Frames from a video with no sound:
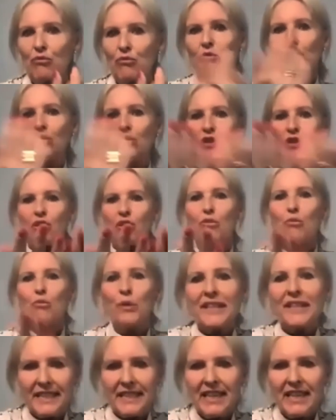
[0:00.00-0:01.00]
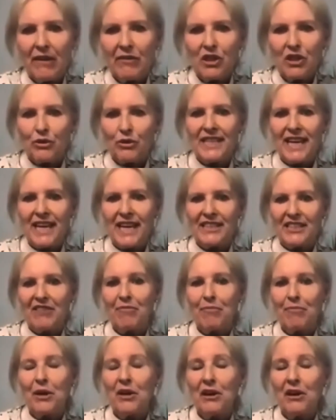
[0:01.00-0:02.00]
so you rediscovered your sense
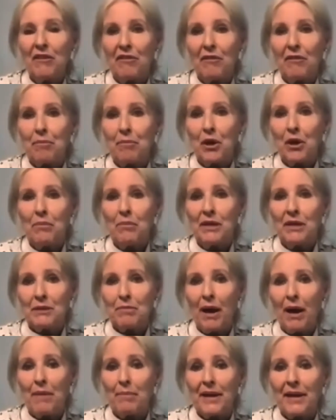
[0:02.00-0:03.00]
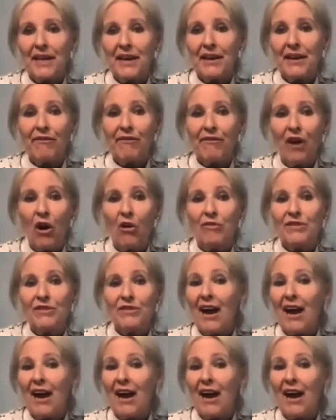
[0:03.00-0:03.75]
of purpose by being involved,